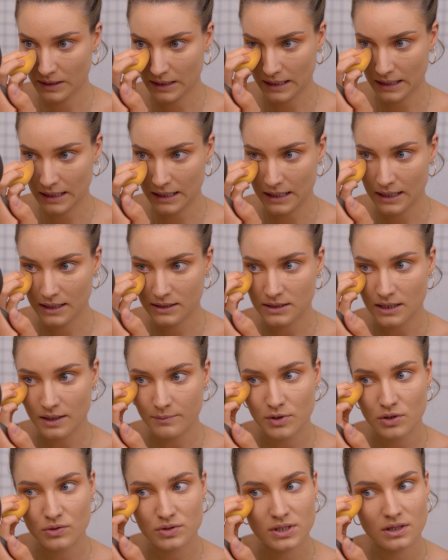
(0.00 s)
And
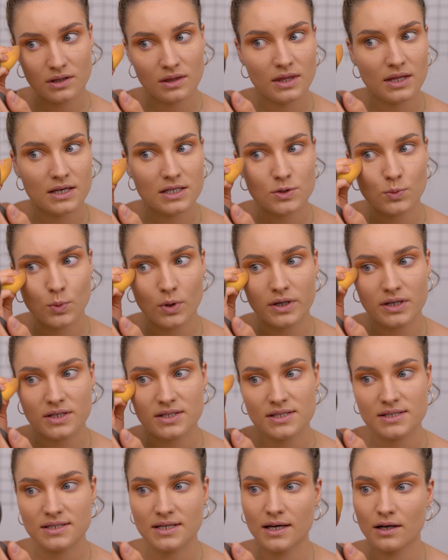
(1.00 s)
I'm using this one
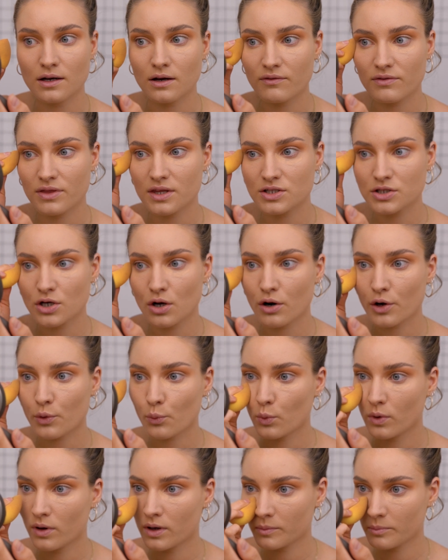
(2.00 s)
instead of the
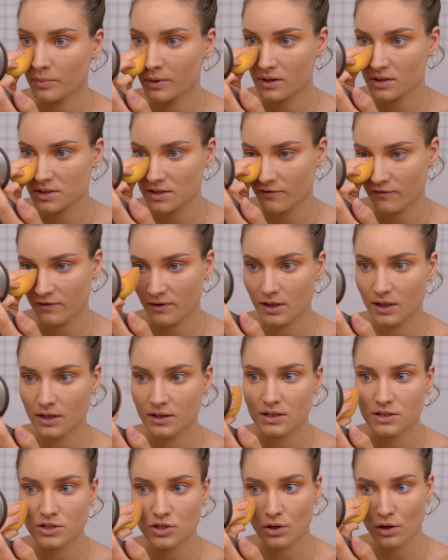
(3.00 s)
Tarte one because I feel
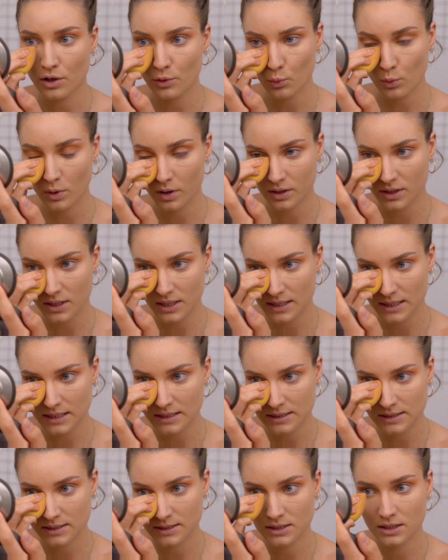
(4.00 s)
like the Tarte one
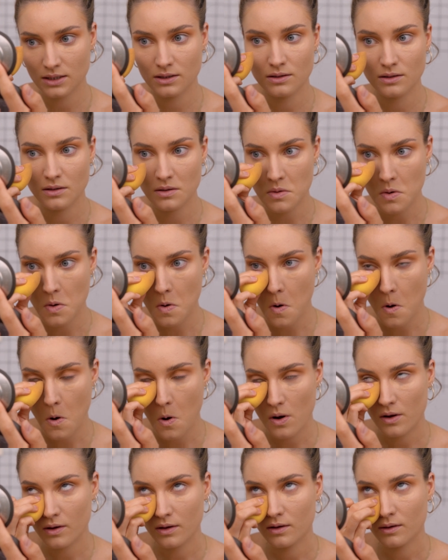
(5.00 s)
is
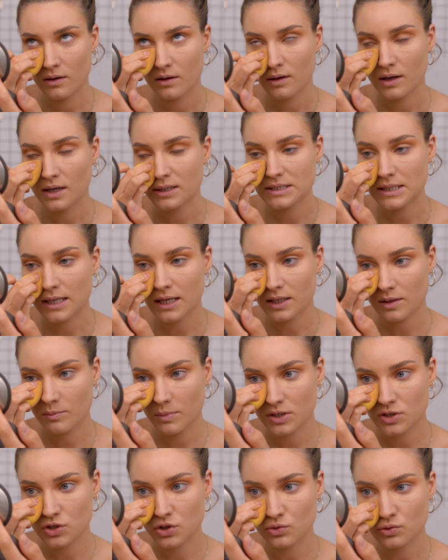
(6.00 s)
a tiny
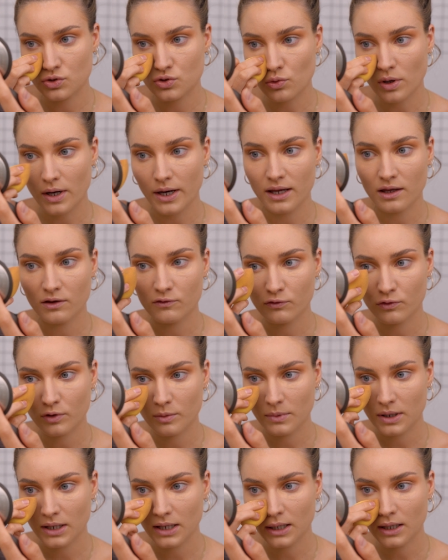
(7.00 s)
bit too drying for
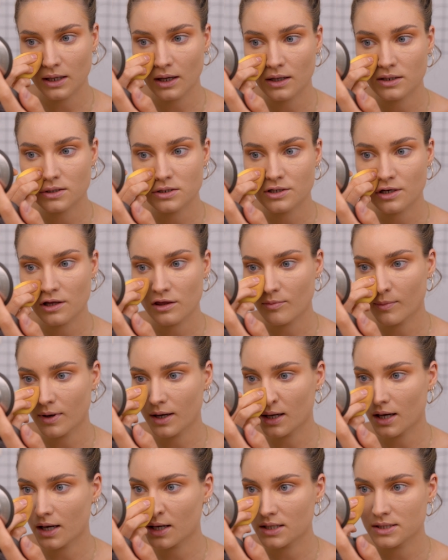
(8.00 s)
me underneath
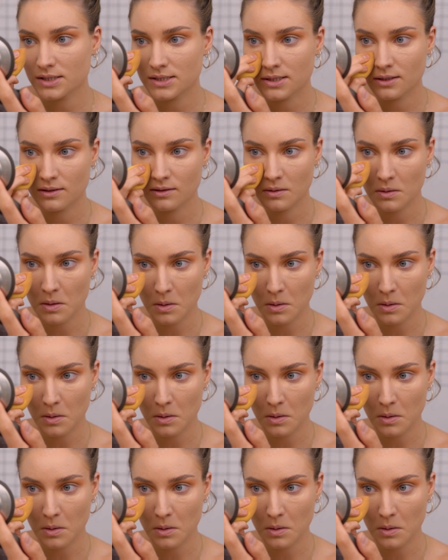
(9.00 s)
my eyes.